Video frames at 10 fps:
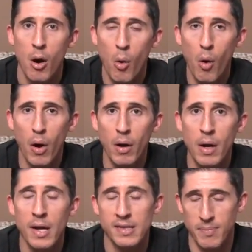
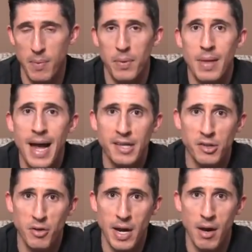or some people like
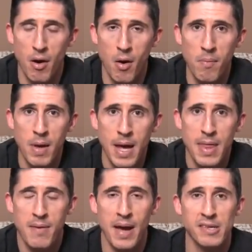to train at home
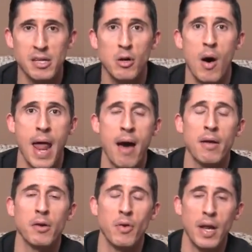and they've actually gone
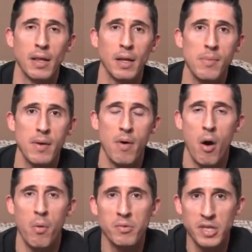out and created a little bit of a
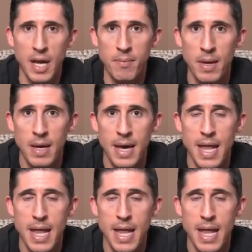home gym,